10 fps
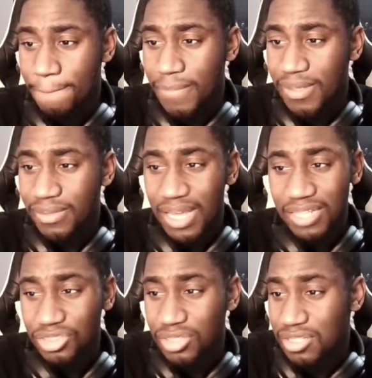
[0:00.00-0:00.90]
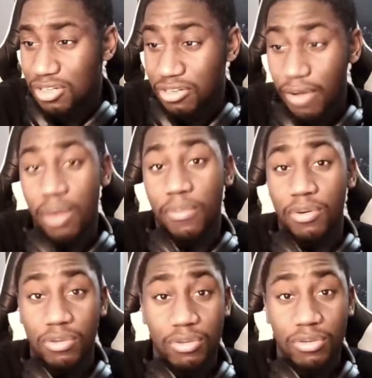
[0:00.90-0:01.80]
That's just incredible
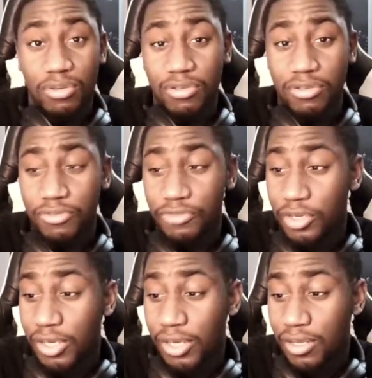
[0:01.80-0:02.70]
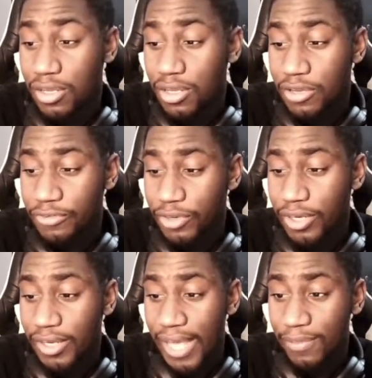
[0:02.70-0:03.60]
for for a
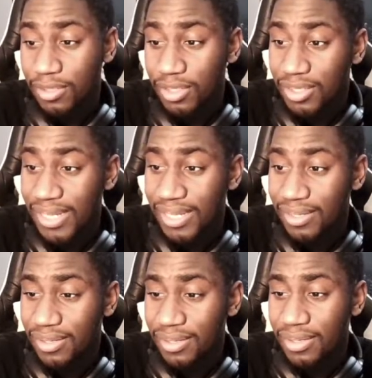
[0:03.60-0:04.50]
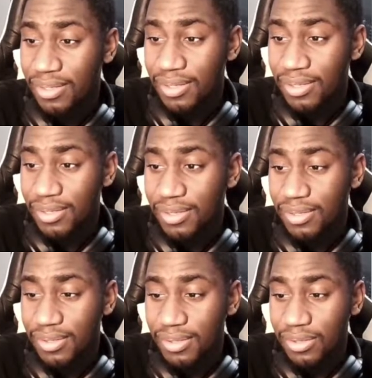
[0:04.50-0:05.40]
game to look like
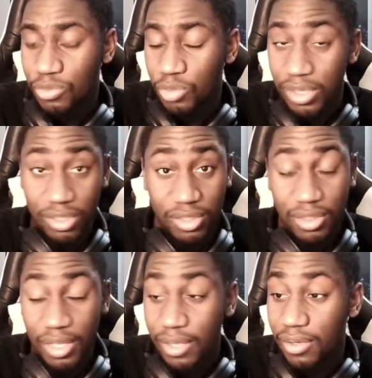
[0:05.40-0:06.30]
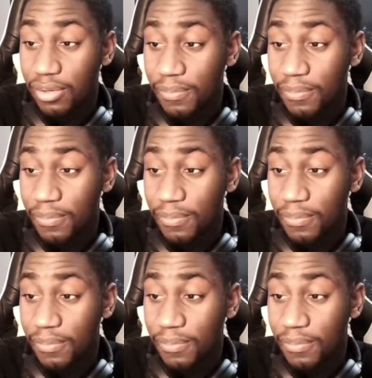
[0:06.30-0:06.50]
what it looked like.